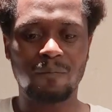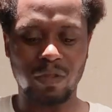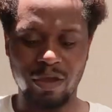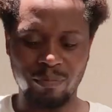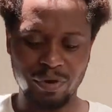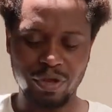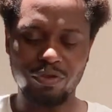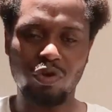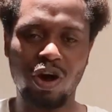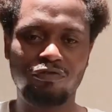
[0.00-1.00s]

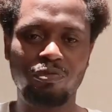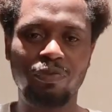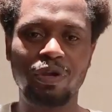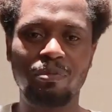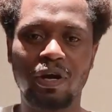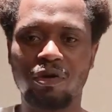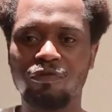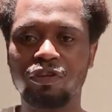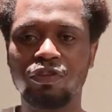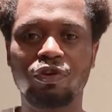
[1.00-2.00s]
you have to bring back
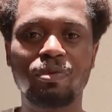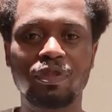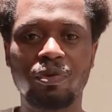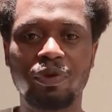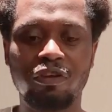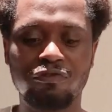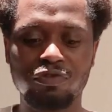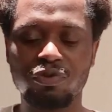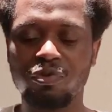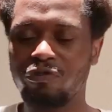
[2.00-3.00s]
with the document they will give
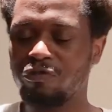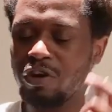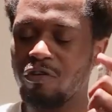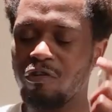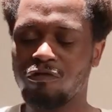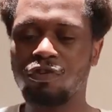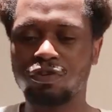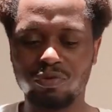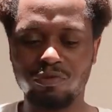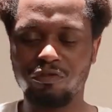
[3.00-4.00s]
to you within, of course, with